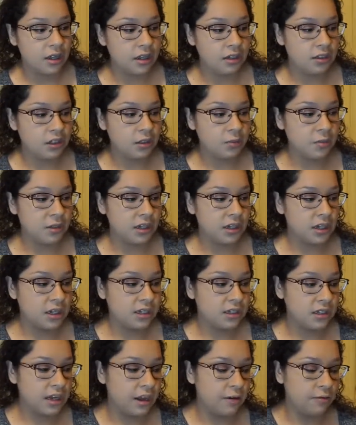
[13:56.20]
just
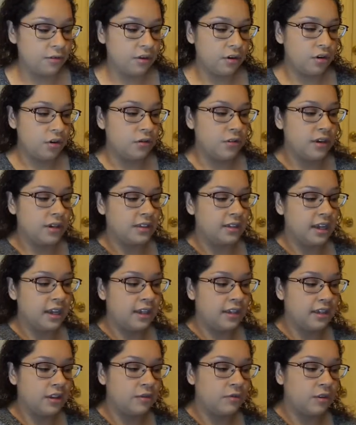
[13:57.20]
because I want to know
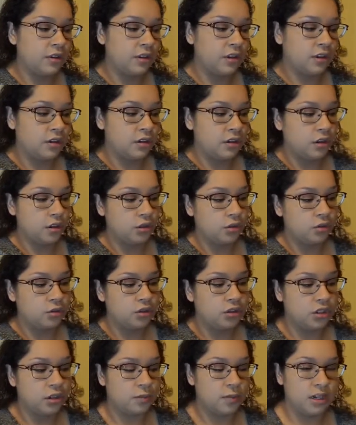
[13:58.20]
exactly where the
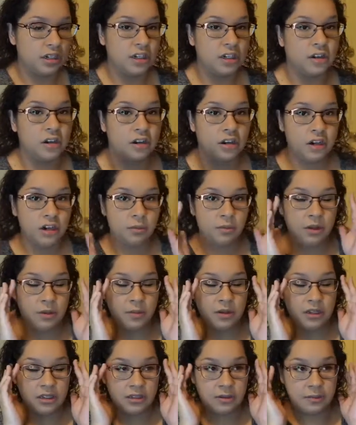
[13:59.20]
contour on my cheek are gonna be
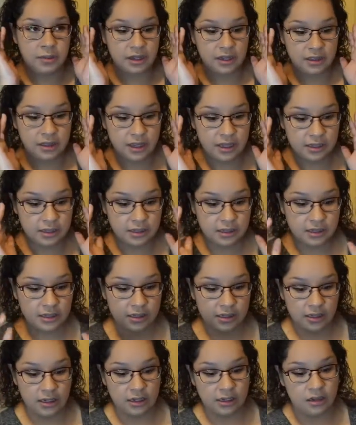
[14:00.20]
because of my
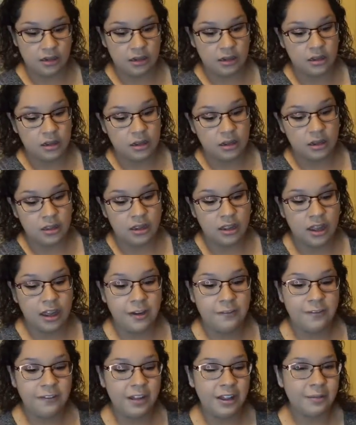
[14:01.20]
glasses. And I
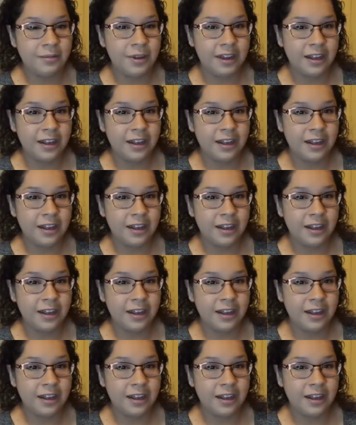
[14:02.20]
feel like my